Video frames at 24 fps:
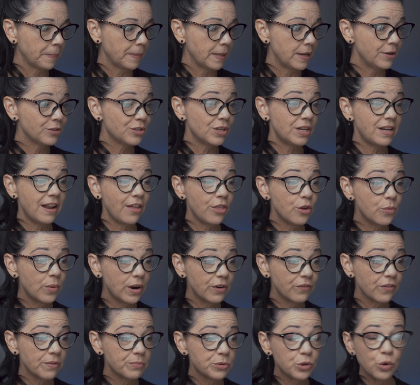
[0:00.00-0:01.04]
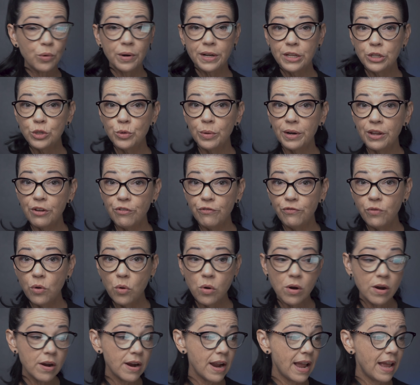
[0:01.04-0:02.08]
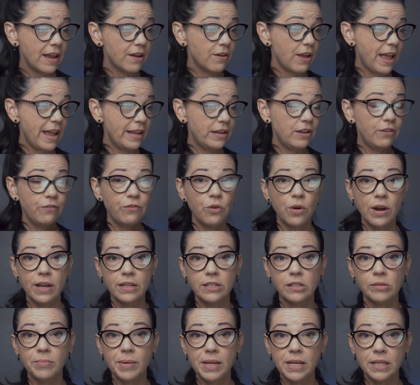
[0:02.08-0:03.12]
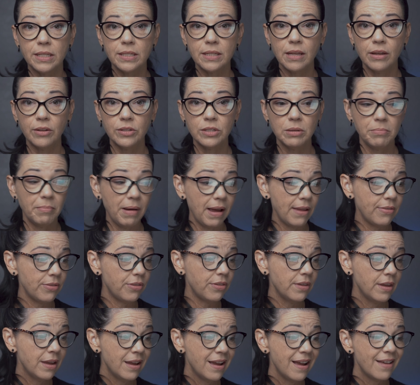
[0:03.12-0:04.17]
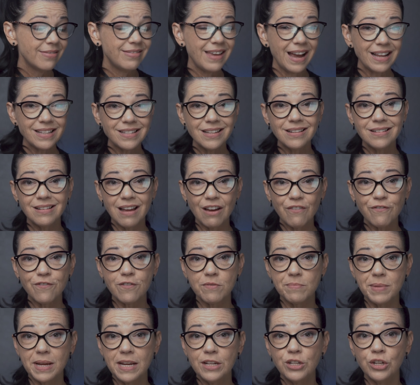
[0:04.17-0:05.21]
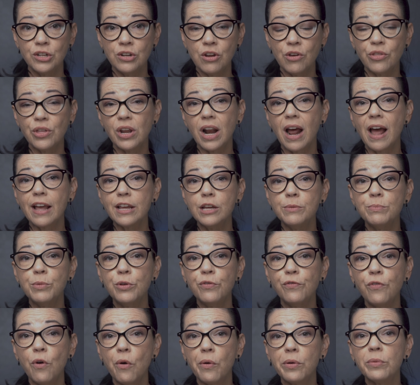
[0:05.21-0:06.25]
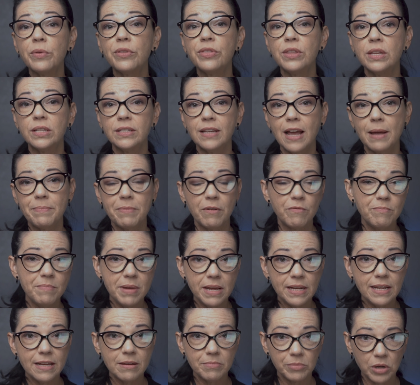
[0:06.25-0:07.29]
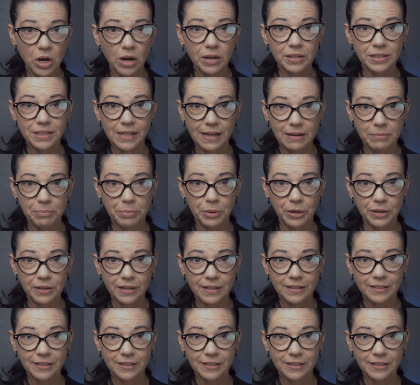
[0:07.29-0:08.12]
Here's another one from 2024, 84 estimated sales a month. That's enough for me to know that I can move forward with this type of medium content book.